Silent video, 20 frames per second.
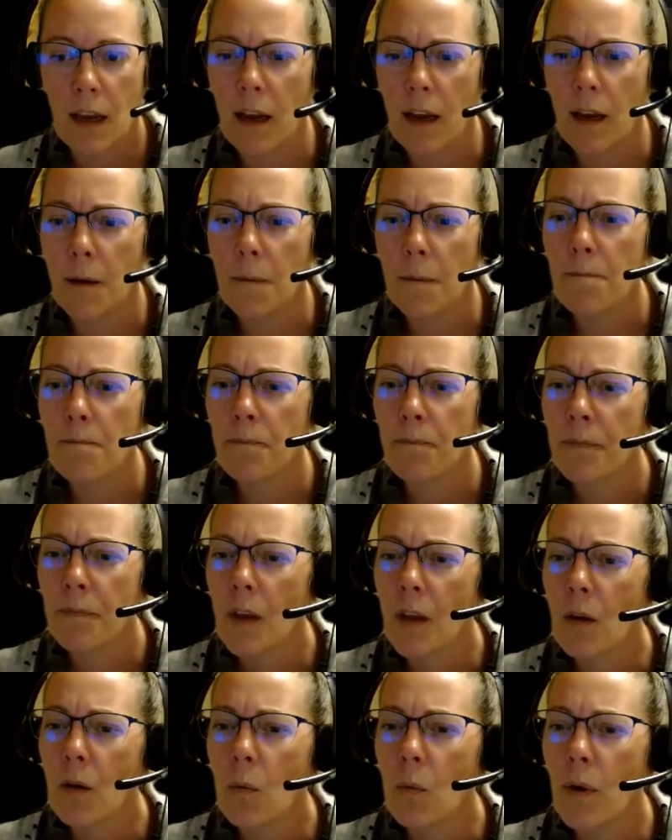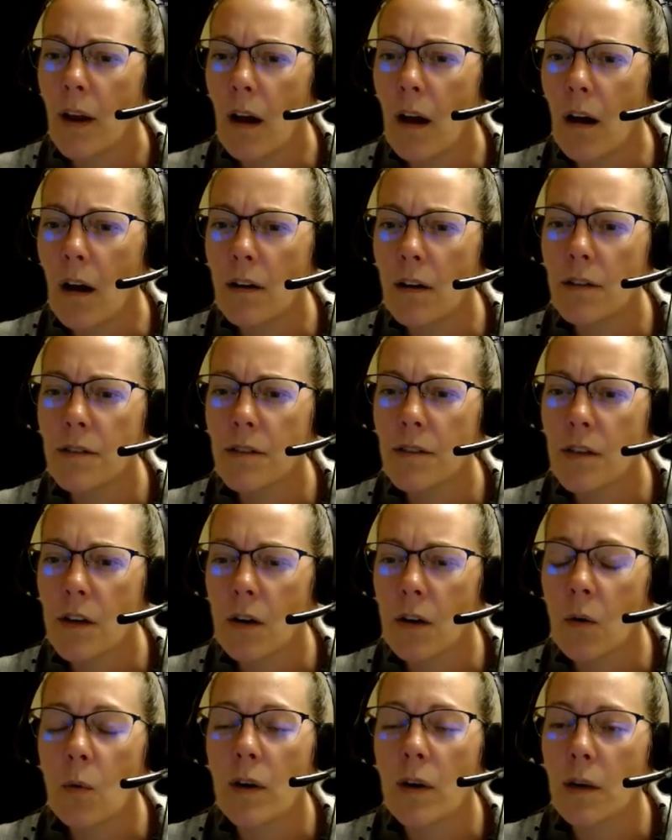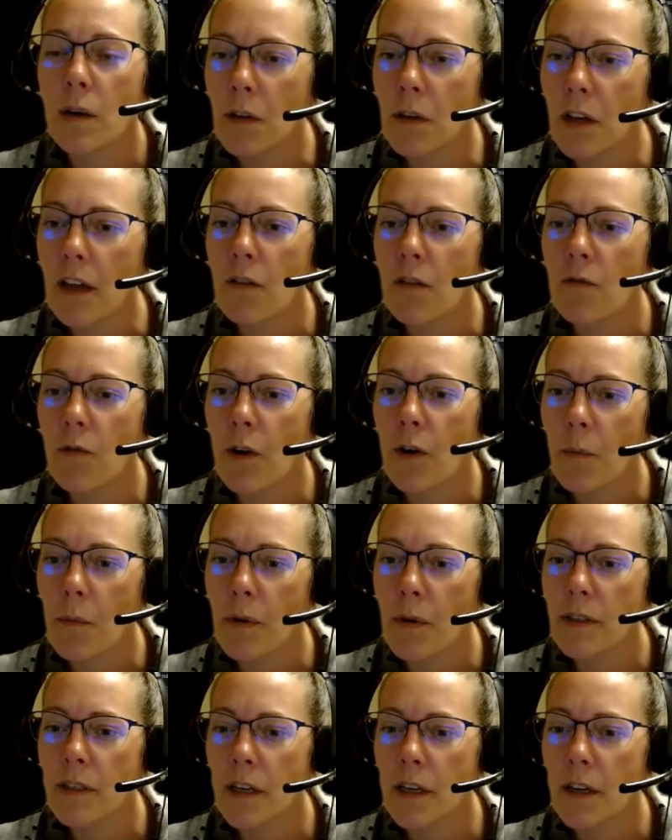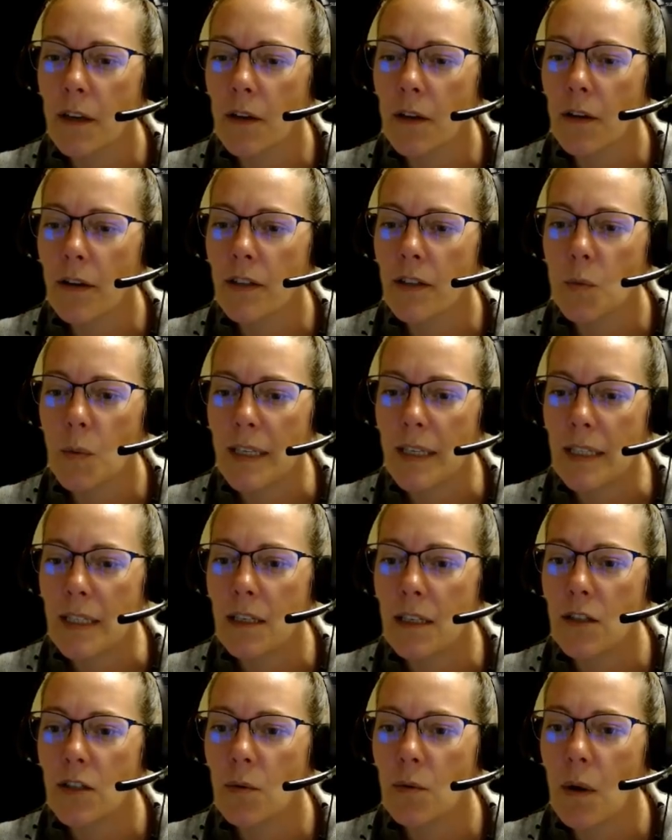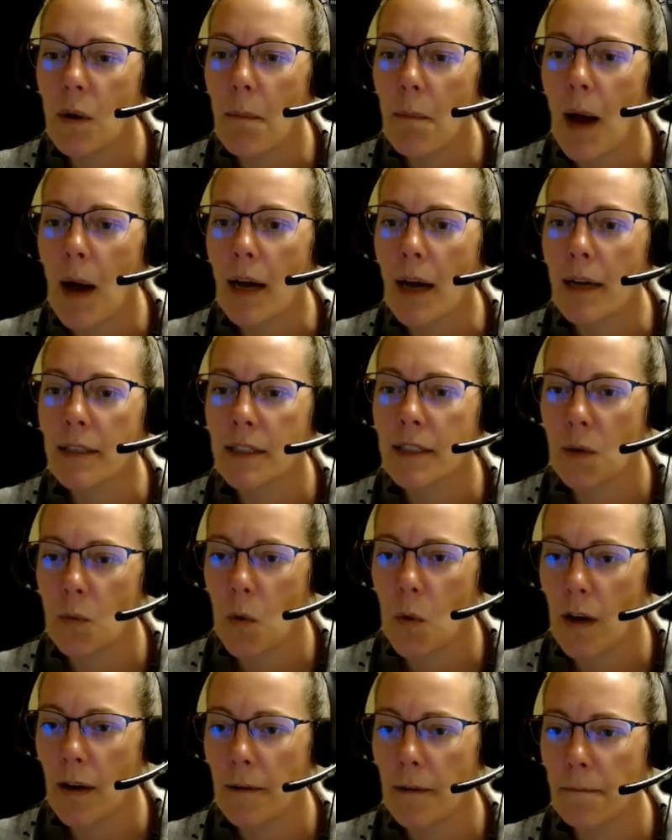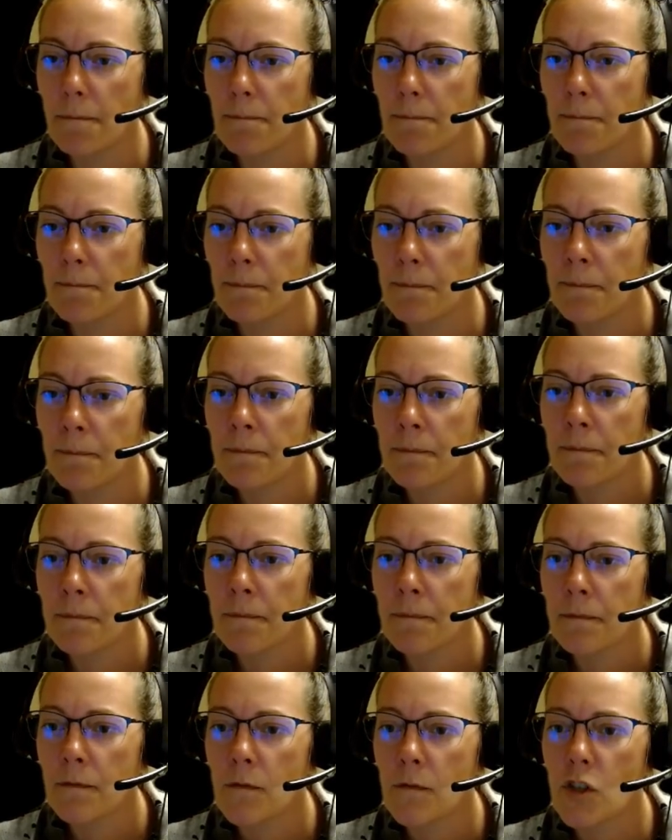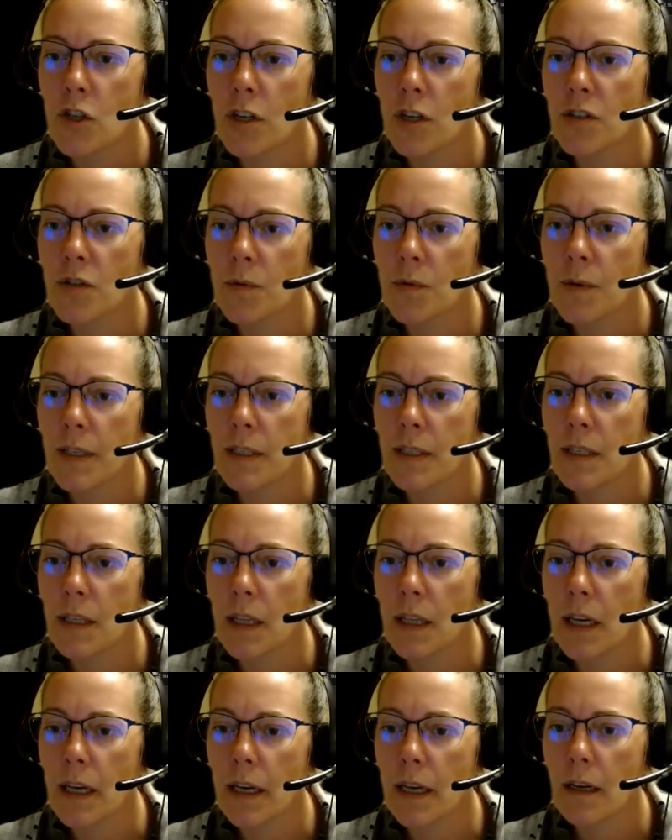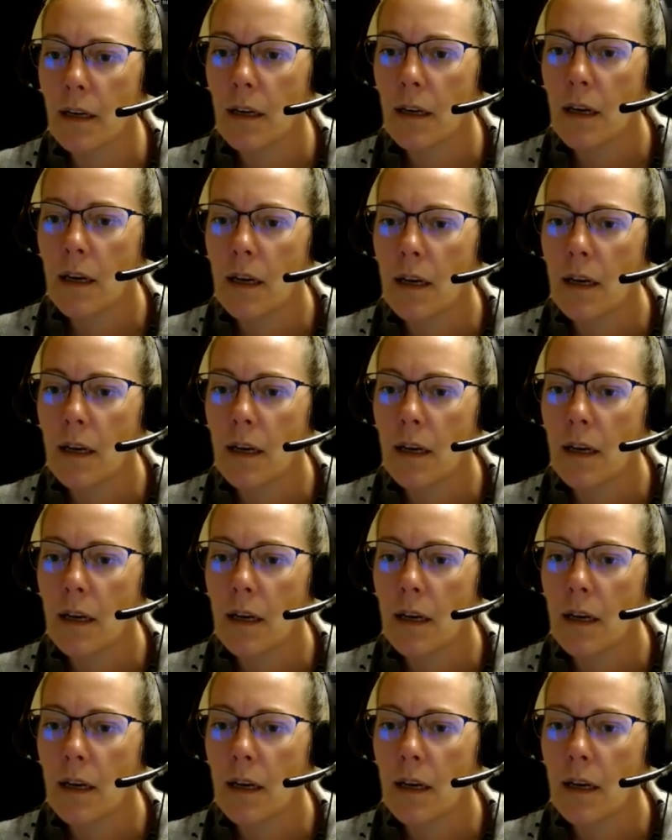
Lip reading: Okay. We also, what I'm looking for in particular is we did do a Moxie one just recently.